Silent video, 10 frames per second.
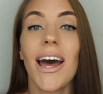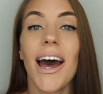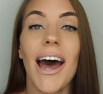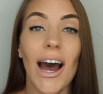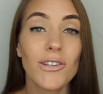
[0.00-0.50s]

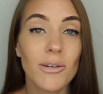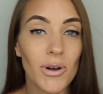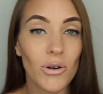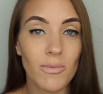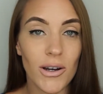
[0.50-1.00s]
how to
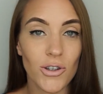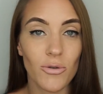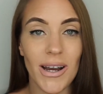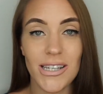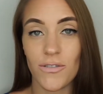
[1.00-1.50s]
build
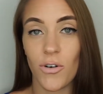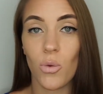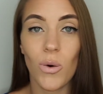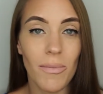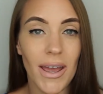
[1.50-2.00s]
muscle mass
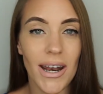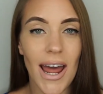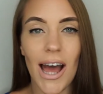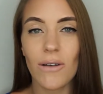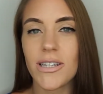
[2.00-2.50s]
for women,
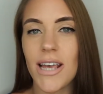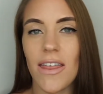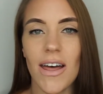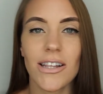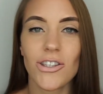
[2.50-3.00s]
how to
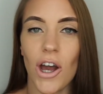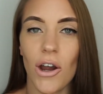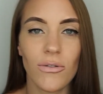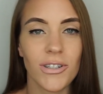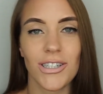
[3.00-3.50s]
get that
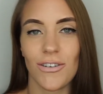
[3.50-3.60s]
toned,